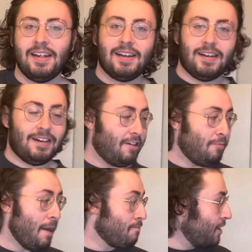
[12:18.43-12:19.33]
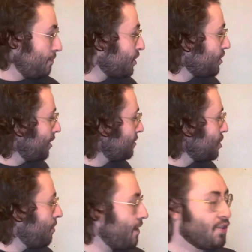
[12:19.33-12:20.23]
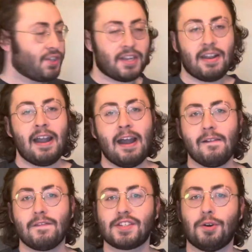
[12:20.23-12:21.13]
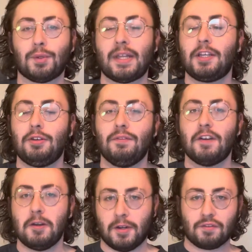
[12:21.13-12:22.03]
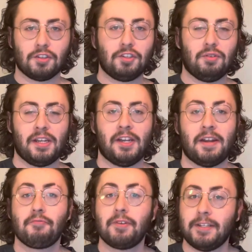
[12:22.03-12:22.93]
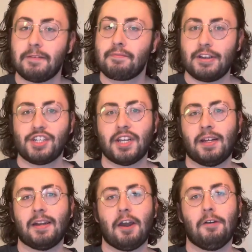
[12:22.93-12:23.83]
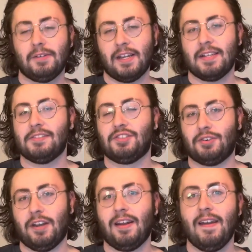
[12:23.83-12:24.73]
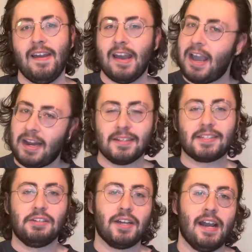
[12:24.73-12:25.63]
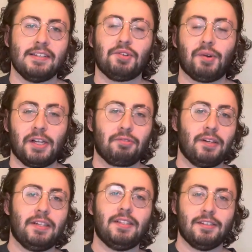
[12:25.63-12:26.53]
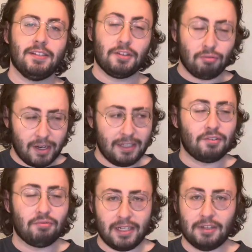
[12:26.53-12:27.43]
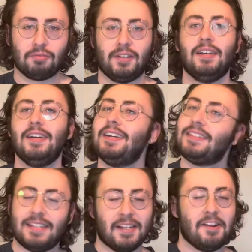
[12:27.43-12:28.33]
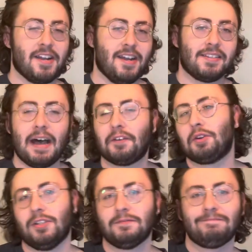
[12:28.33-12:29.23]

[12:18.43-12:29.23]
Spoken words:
I'm pretty much done showing everything I have, so thank you very much for tuning in. I really appreciate it. I hope you guys enjoyed, and I'll see you guys in 2023. Take care, guys. Have a good one.